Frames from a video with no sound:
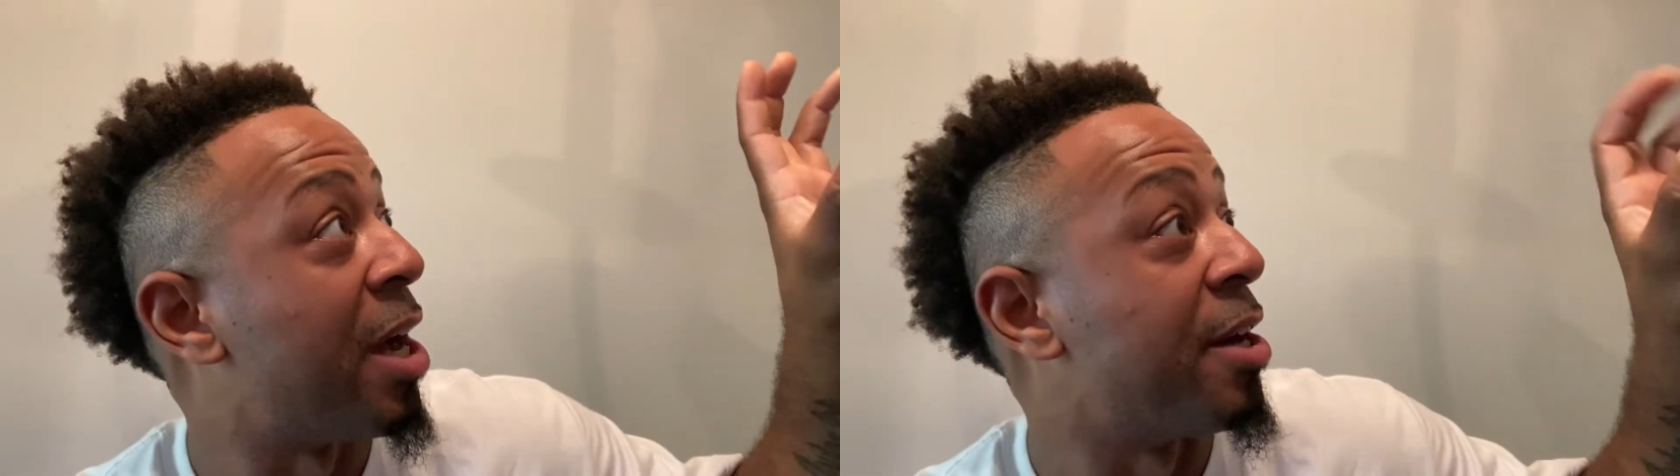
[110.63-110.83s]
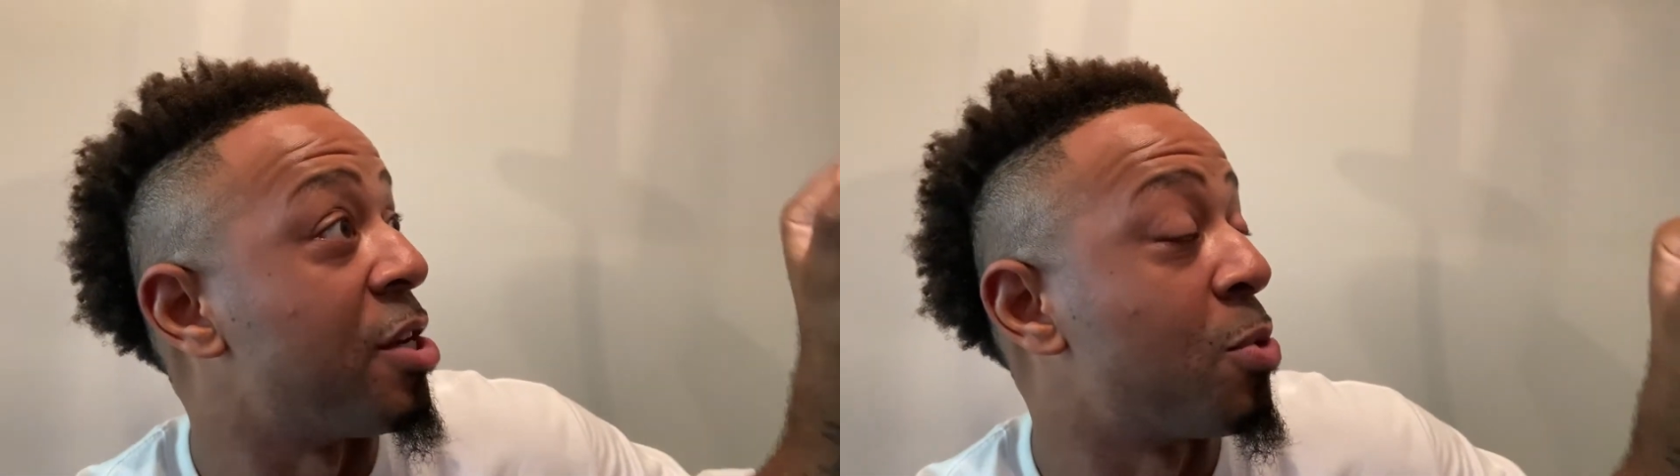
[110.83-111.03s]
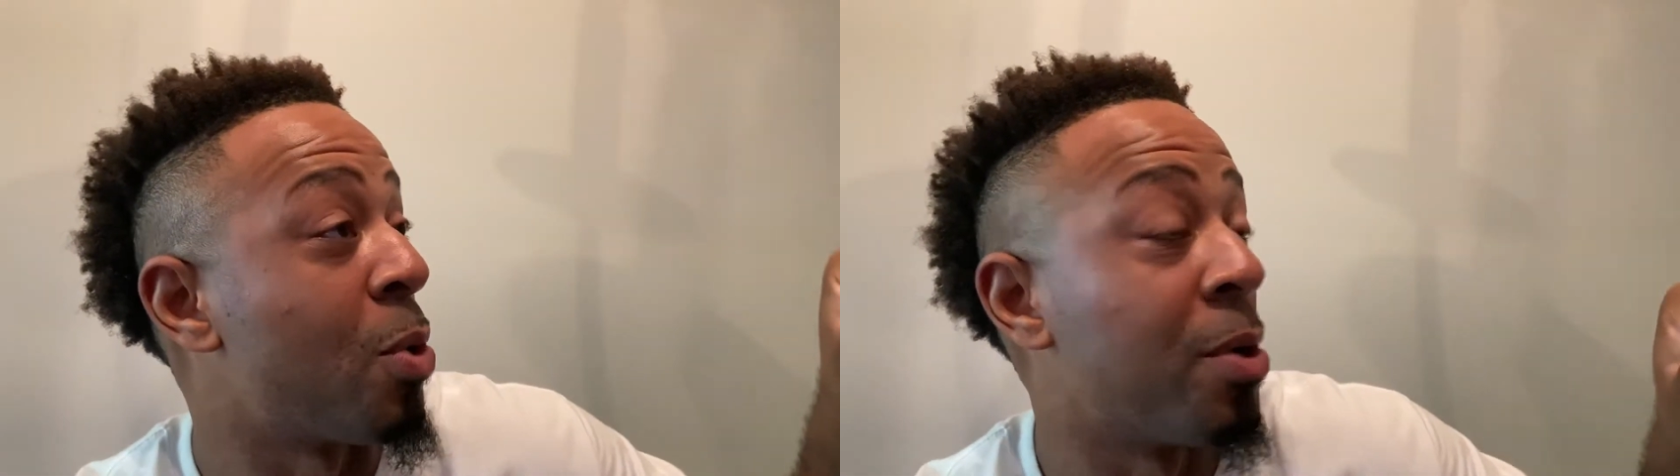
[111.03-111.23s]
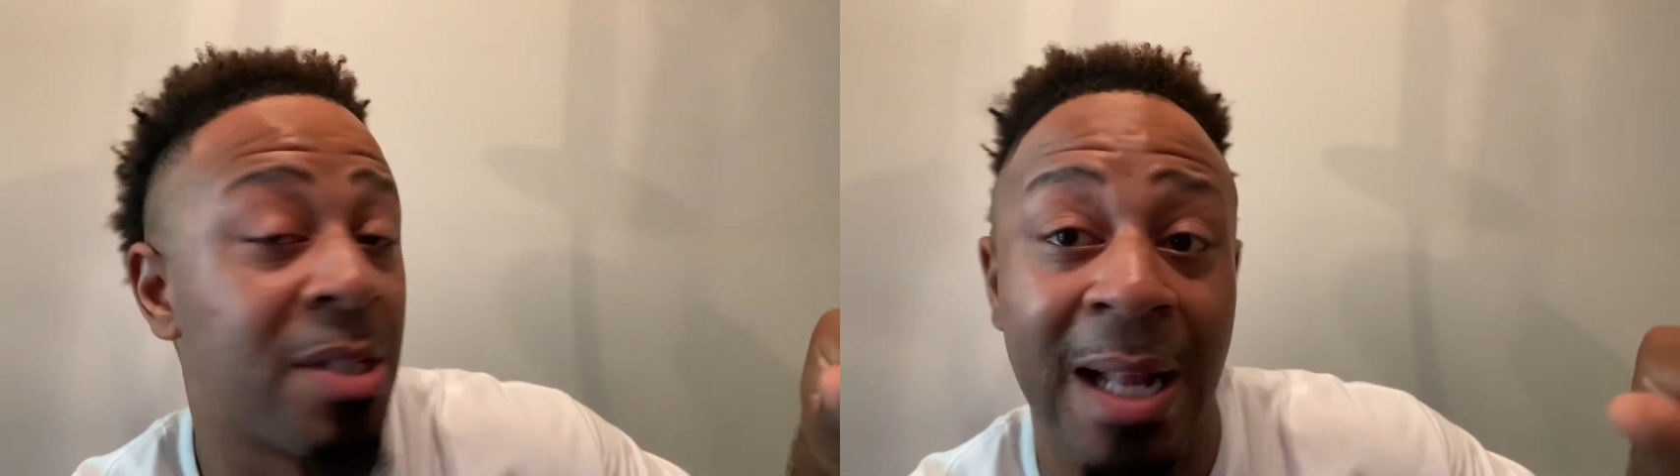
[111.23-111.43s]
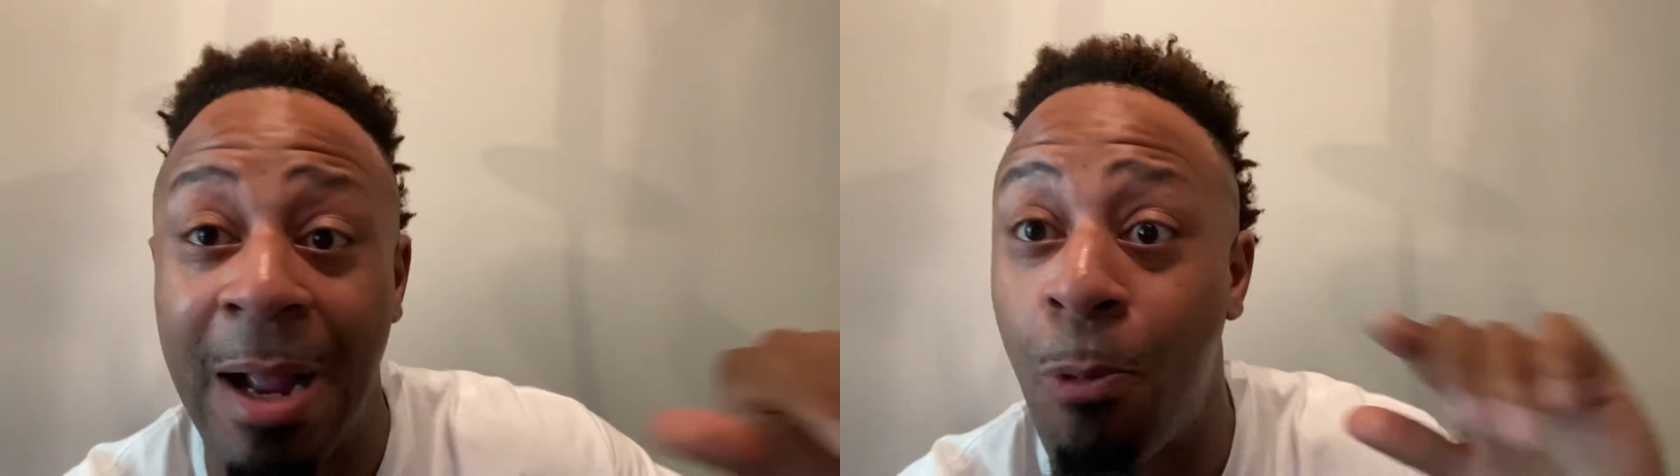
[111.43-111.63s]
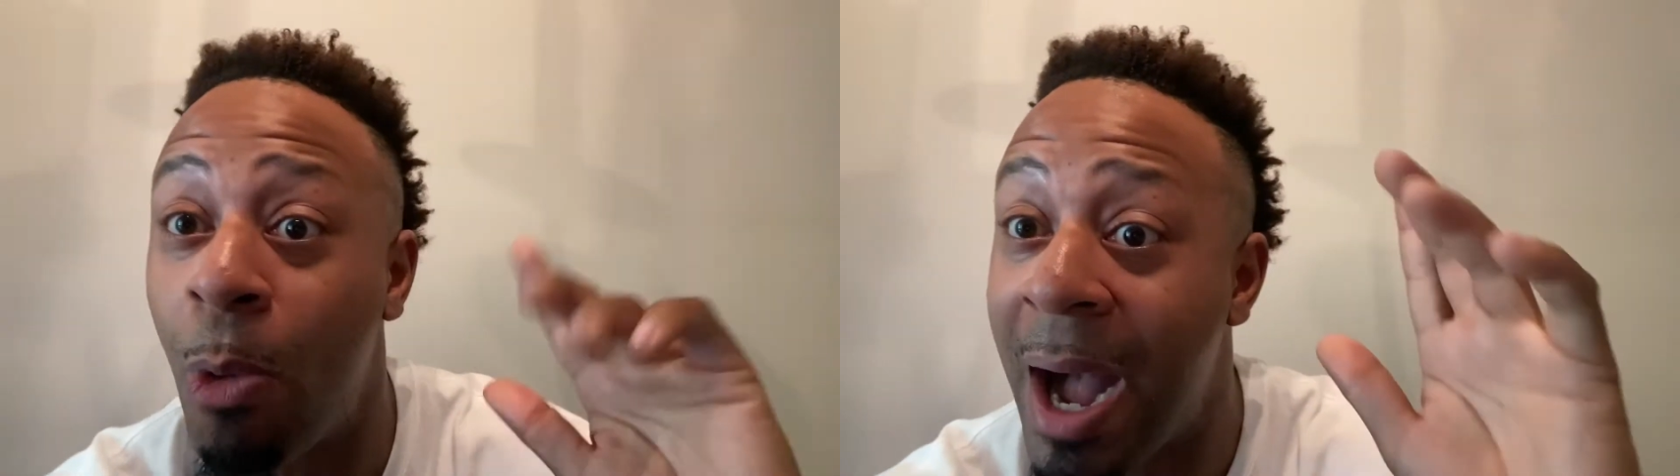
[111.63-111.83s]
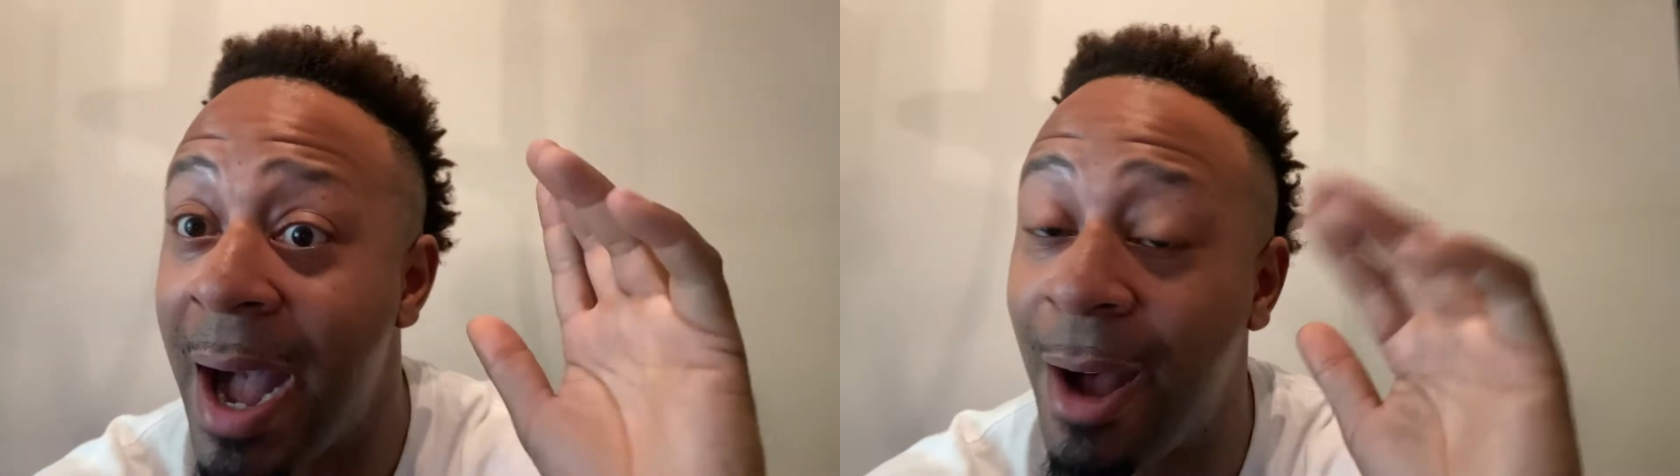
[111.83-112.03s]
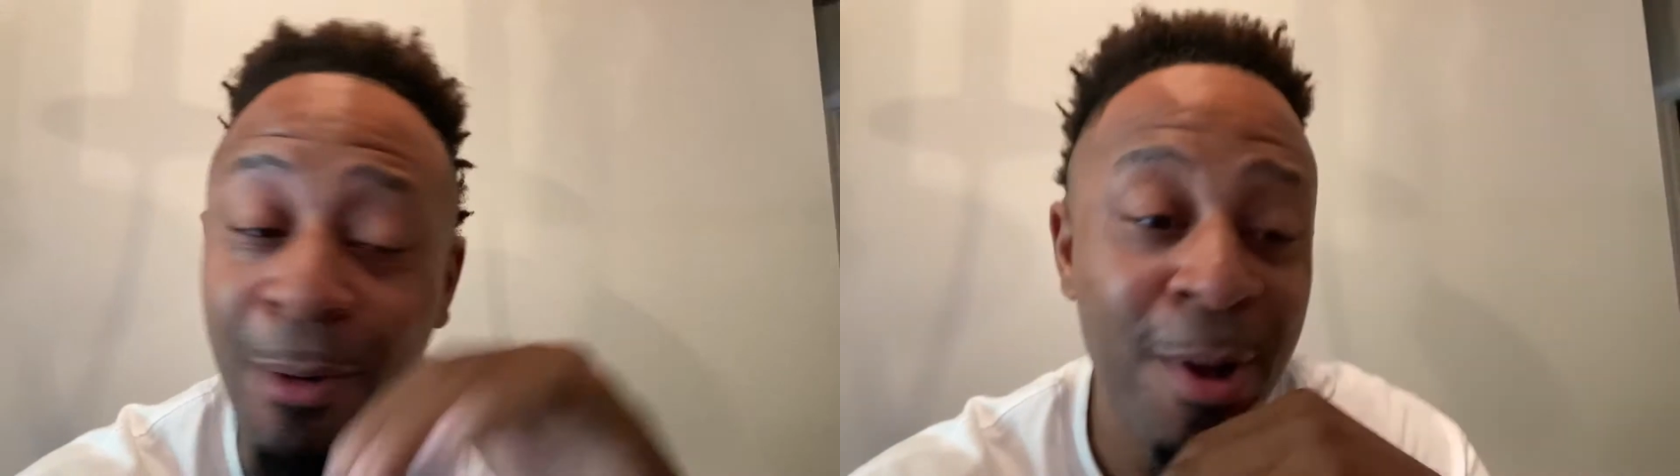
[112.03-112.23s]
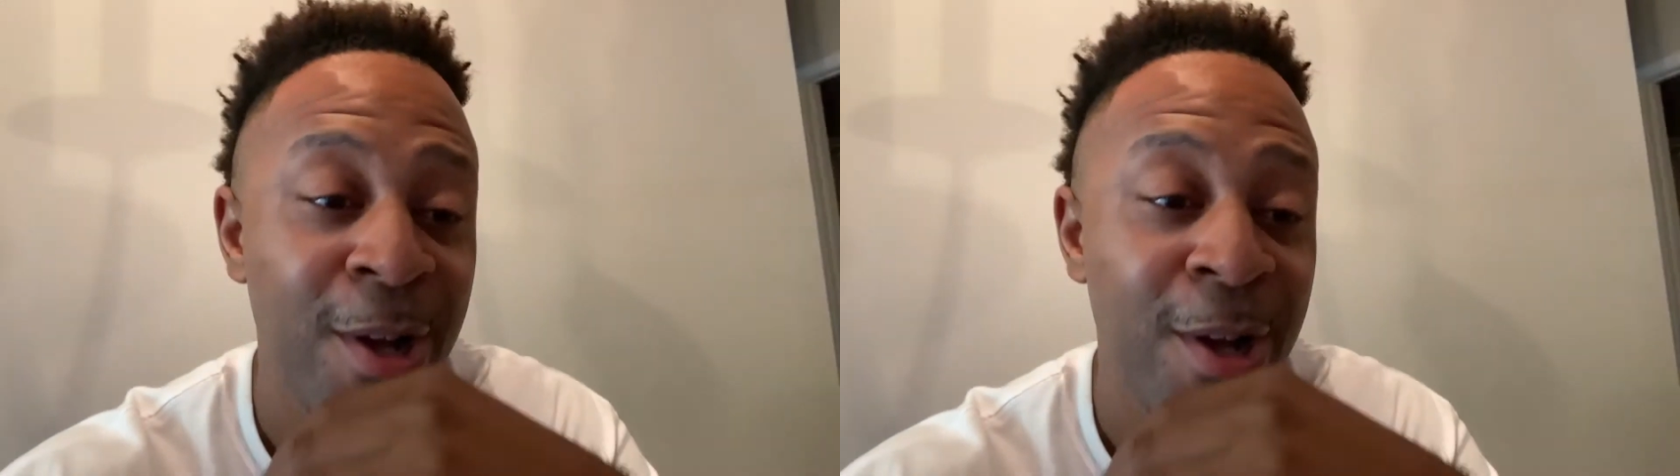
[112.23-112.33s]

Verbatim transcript: out of this world. It's like, wow.